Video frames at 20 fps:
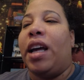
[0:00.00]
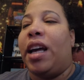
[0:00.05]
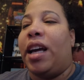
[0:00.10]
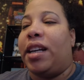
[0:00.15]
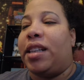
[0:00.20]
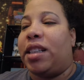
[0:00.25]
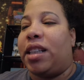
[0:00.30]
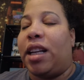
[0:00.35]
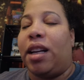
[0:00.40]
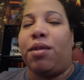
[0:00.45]

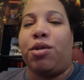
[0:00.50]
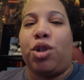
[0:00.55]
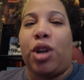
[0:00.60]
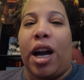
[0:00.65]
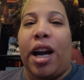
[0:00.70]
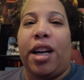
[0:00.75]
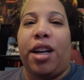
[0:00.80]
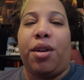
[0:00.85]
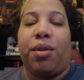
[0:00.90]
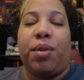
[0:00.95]
instead of
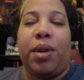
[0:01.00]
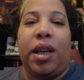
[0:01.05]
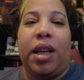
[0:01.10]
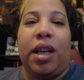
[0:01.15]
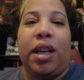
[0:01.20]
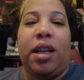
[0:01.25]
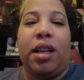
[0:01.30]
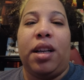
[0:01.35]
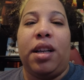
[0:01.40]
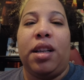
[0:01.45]
trying to
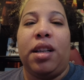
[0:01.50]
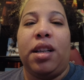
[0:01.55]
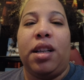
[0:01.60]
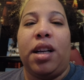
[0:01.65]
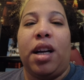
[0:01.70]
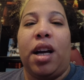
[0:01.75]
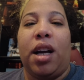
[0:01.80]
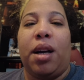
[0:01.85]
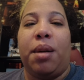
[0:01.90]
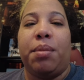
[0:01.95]
read
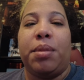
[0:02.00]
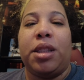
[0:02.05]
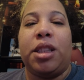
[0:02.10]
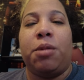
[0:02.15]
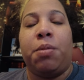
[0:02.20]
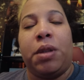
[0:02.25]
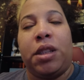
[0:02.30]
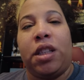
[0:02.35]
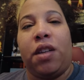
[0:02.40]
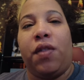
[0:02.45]
um,
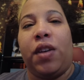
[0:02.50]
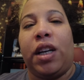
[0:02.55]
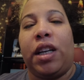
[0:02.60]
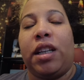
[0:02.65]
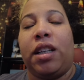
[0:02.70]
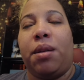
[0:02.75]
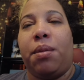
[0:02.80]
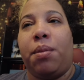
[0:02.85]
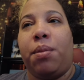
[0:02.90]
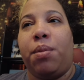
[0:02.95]
specific
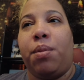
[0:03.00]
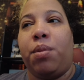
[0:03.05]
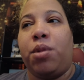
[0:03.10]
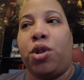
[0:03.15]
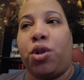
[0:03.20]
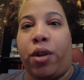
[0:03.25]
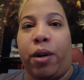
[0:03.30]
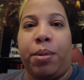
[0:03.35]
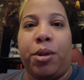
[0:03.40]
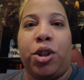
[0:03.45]

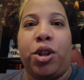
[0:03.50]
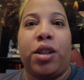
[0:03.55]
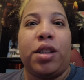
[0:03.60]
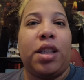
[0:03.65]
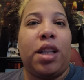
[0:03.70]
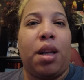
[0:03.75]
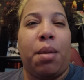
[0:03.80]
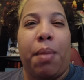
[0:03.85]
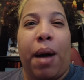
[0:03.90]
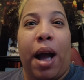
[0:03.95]
scriptures
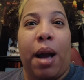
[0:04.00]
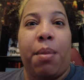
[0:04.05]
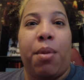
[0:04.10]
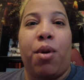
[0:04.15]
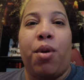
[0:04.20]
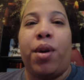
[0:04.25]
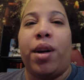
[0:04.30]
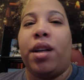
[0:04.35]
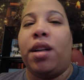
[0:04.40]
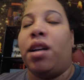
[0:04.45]
in the
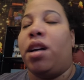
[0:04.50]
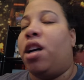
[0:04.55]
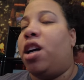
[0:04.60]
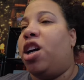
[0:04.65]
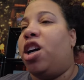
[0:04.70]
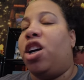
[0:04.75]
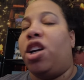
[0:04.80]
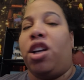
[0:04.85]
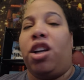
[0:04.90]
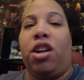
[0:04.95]
Bible and,
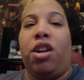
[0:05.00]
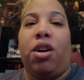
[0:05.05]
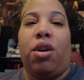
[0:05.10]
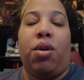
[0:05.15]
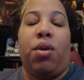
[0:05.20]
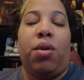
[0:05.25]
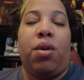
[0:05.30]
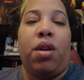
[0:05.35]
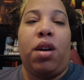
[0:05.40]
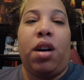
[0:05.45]
you
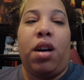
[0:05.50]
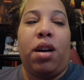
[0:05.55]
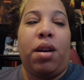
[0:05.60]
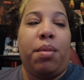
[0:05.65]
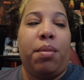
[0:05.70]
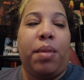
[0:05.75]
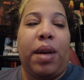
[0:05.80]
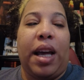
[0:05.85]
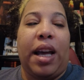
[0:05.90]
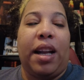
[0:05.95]
know,
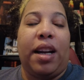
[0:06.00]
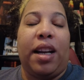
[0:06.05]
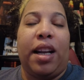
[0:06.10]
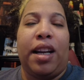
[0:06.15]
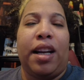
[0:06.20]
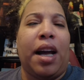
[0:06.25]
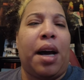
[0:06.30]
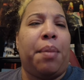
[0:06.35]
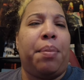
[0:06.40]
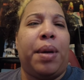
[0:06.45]
um, and
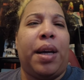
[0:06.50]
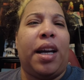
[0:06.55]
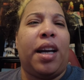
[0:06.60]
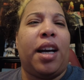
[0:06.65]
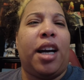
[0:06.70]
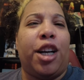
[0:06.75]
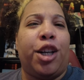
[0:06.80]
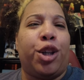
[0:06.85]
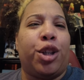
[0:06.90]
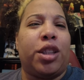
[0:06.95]
it not
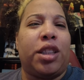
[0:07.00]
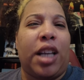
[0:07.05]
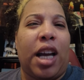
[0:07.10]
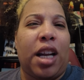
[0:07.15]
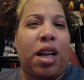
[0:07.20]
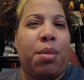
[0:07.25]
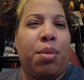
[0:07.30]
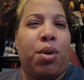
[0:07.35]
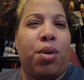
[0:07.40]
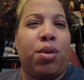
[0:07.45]
being
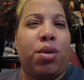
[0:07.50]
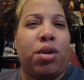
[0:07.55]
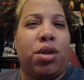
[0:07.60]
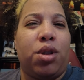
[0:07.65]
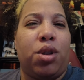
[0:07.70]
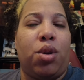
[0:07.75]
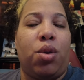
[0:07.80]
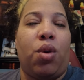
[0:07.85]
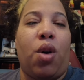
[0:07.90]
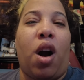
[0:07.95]
understandable
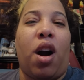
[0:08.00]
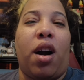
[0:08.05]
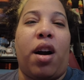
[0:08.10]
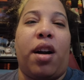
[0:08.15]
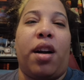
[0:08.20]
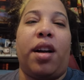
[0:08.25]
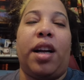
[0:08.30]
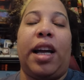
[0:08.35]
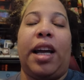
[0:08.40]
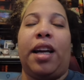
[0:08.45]
to
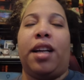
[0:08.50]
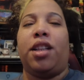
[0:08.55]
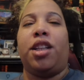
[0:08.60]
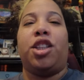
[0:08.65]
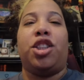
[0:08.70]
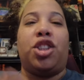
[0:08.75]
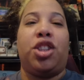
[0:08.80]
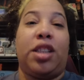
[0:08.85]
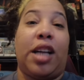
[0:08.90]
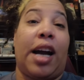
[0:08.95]
our
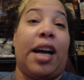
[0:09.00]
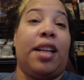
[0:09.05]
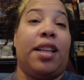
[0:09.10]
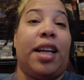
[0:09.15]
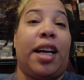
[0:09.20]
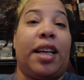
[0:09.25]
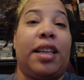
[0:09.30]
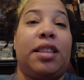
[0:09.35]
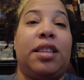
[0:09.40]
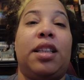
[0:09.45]
English
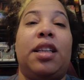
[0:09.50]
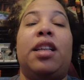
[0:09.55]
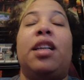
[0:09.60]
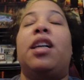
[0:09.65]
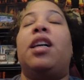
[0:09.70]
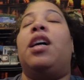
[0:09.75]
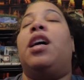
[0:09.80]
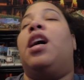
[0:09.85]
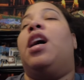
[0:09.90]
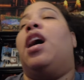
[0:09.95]
dialect.
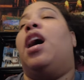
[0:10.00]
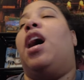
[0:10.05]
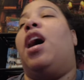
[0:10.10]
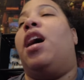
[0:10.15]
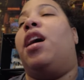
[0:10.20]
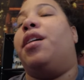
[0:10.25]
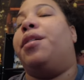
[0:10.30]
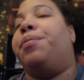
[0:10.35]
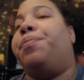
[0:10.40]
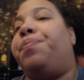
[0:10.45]

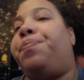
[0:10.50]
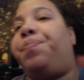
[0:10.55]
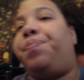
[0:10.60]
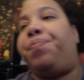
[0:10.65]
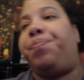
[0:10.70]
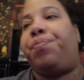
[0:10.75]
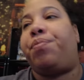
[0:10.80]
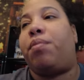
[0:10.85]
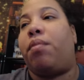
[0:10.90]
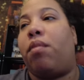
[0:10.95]
Um,
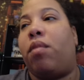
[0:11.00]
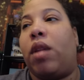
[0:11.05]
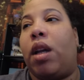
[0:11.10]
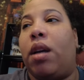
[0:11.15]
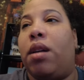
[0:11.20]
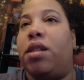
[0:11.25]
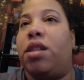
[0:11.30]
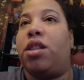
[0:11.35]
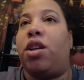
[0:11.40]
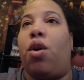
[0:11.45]

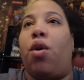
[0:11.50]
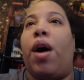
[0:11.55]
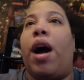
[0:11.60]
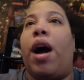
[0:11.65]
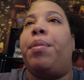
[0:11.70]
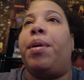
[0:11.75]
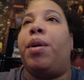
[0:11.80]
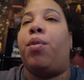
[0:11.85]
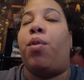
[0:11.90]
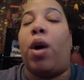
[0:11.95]
So
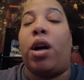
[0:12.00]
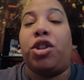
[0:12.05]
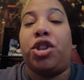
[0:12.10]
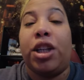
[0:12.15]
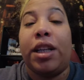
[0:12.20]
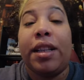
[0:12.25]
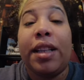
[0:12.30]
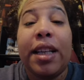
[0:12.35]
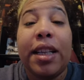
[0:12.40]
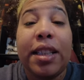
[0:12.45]
been
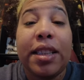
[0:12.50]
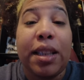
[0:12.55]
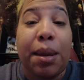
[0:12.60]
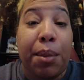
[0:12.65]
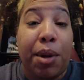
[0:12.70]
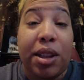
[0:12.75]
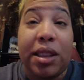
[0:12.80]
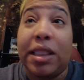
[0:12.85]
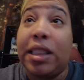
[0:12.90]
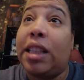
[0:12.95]
watching this.
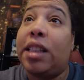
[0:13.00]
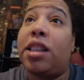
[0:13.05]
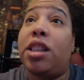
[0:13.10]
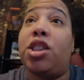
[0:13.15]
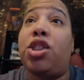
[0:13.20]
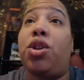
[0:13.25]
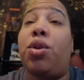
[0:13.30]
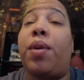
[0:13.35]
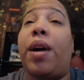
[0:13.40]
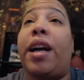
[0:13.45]
I'm on
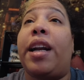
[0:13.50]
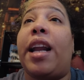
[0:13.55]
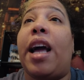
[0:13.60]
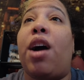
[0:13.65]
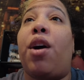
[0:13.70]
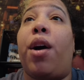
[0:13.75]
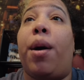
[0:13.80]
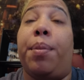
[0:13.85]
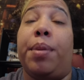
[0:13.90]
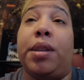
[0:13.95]
season two right
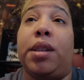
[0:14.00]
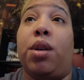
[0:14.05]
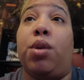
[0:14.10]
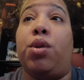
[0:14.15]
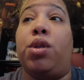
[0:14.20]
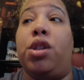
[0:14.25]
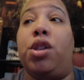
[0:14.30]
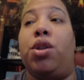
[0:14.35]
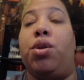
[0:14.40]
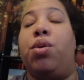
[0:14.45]
now,
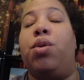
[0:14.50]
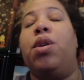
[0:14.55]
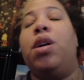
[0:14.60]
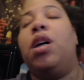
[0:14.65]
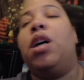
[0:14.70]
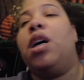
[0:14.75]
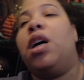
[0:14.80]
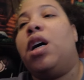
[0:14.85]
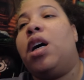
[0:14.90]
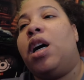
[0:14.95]
episode two.
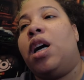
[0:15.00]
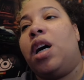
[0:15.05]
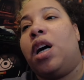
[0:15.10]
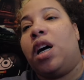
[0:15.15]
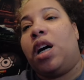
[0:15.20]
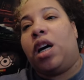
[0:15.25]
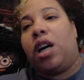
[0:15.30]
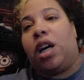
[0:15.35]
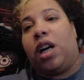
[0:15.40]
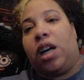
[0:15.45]

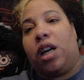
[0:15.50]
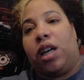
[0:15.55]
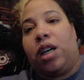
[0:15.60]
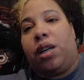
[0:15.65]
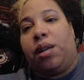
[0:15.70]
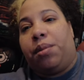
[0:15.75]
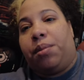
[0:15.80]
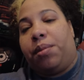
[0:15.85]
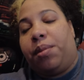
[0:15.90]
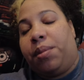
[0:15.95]

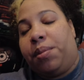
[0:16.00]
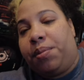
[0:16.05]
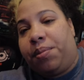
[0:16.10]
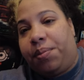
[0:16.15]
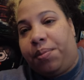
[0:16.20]
Um,